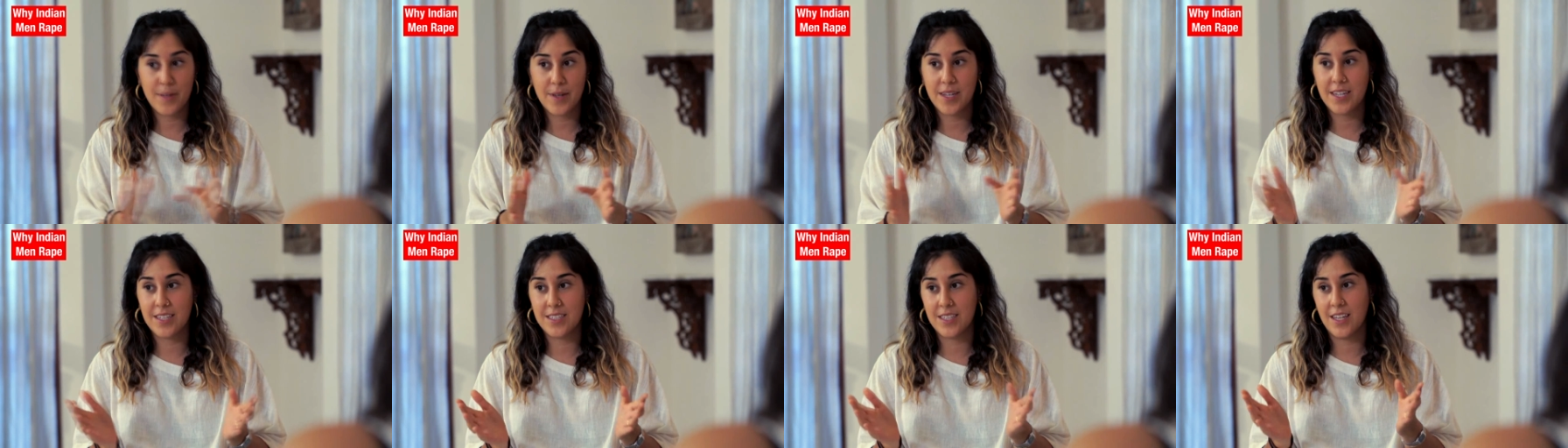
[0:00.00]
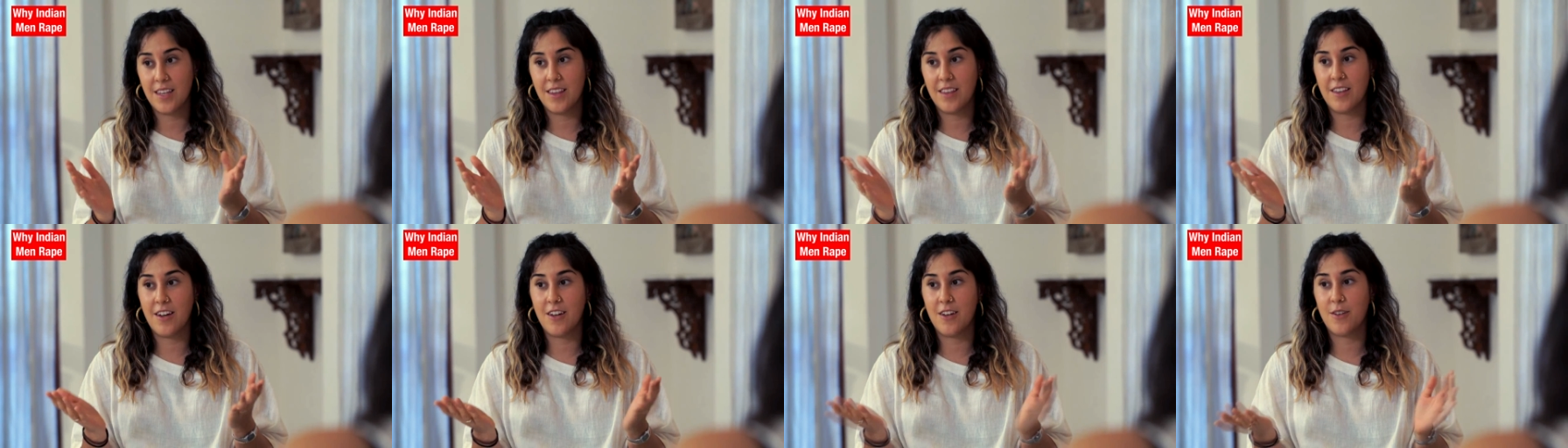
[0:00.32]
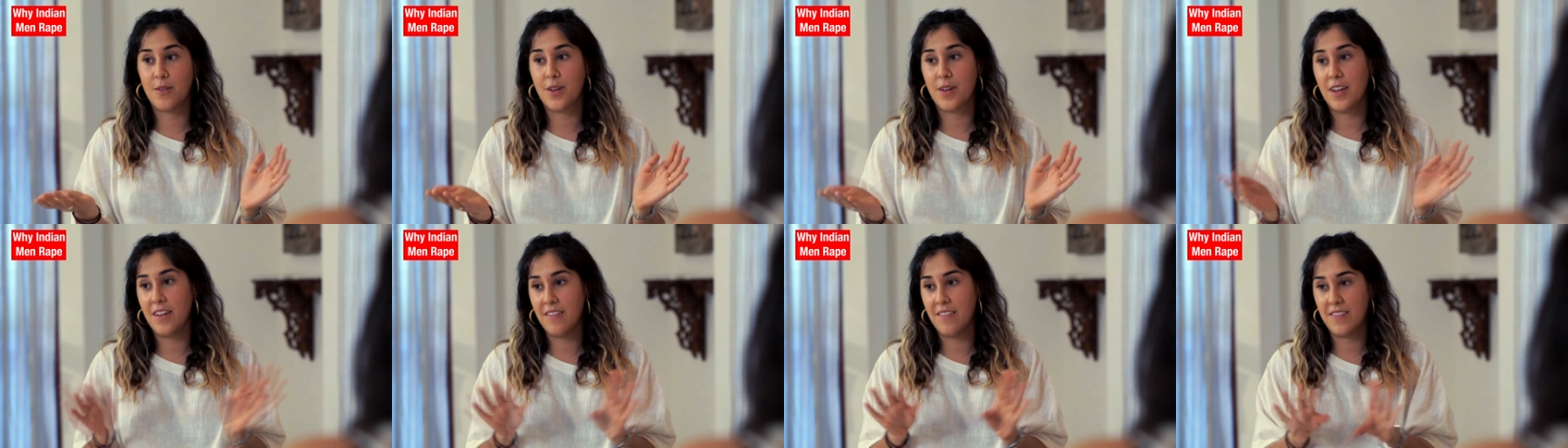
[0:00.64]
because I
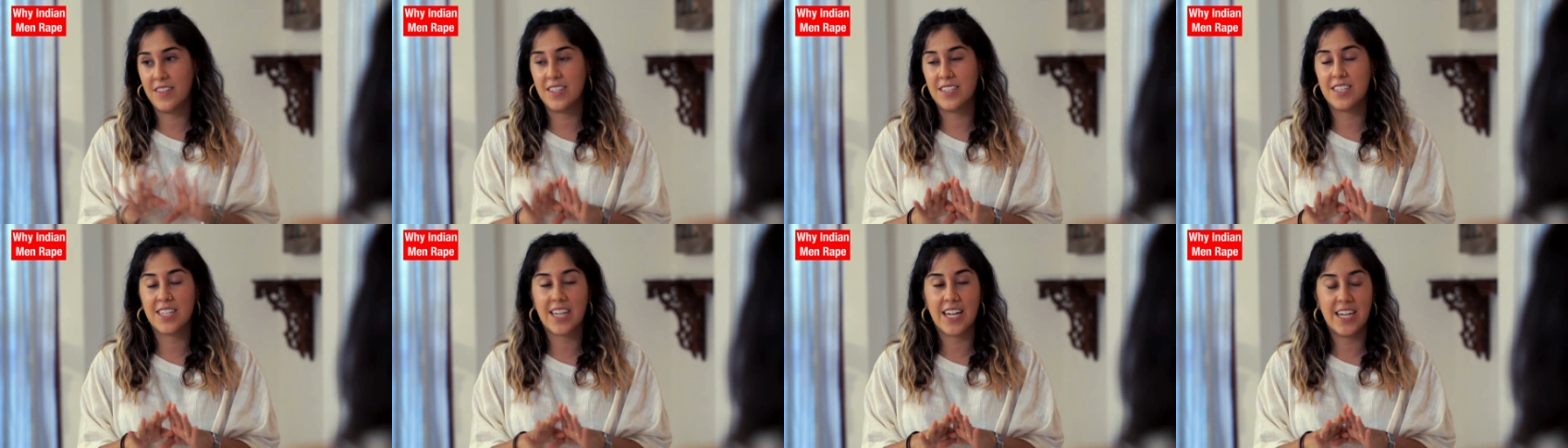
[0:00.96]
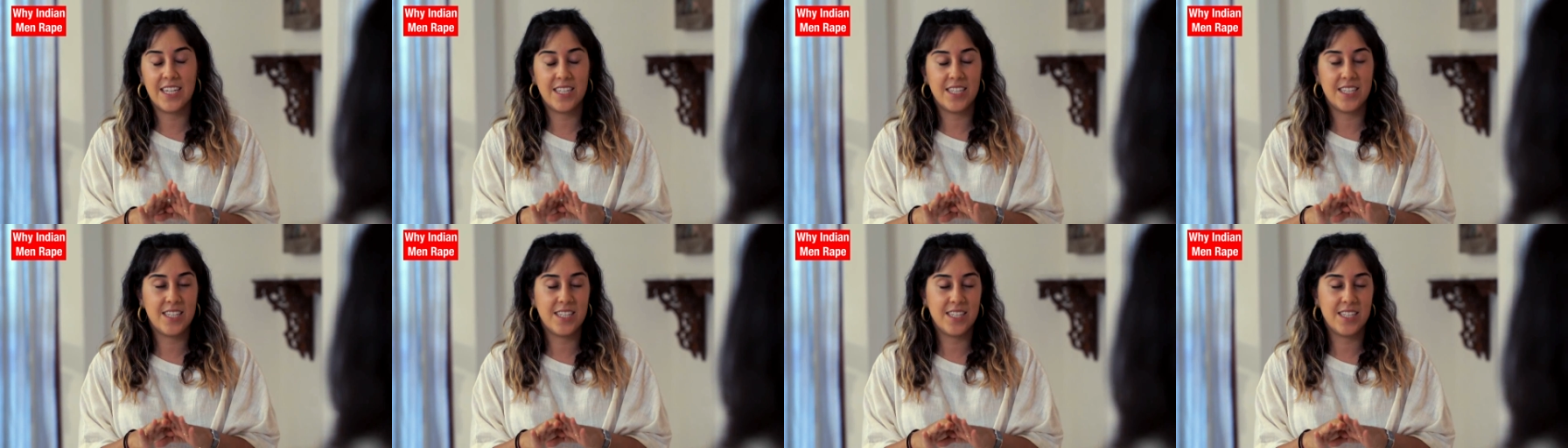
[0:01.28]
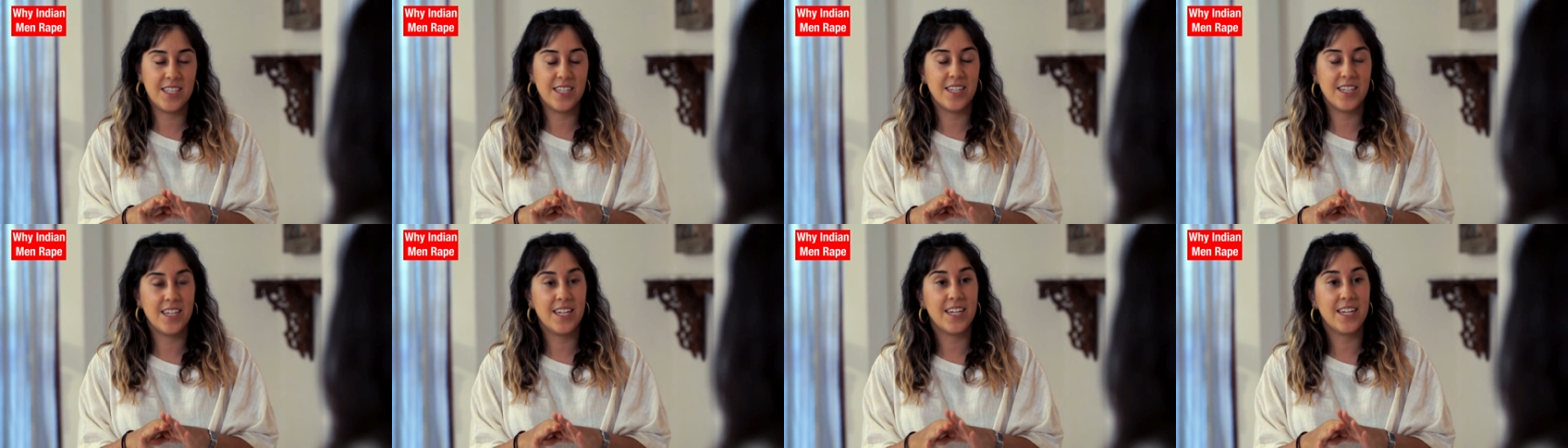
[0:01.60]
thought, okay, if this guy's
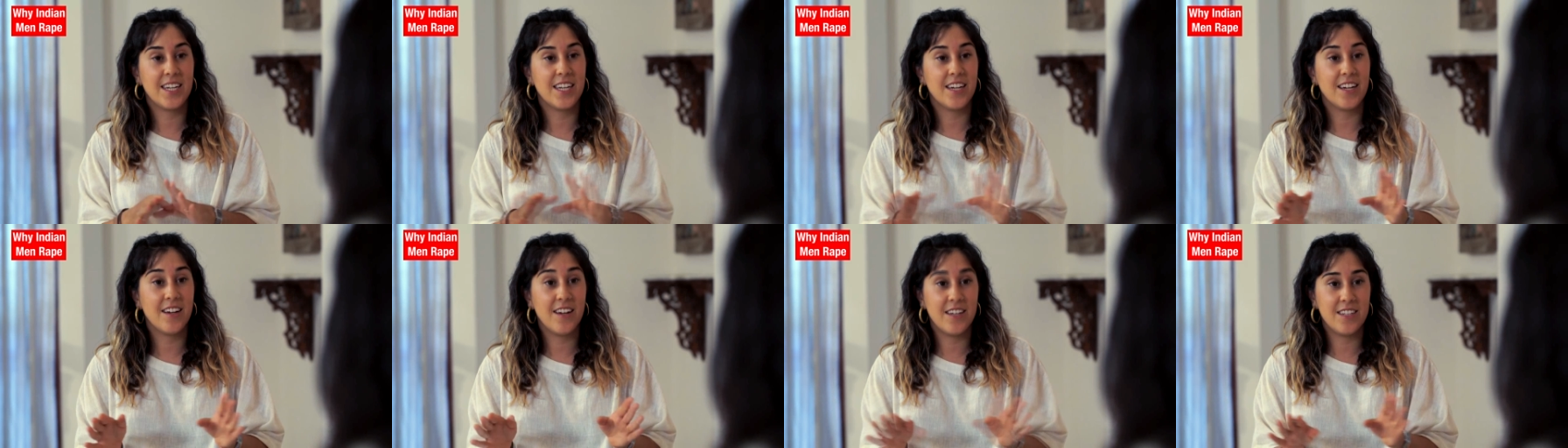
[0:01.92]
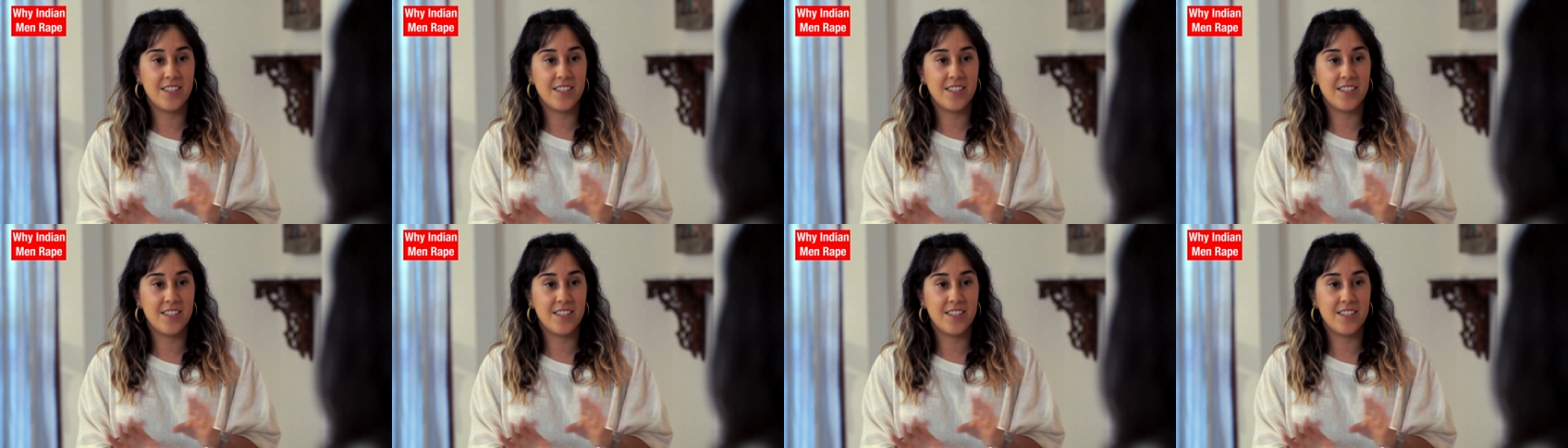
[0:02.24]
still in here,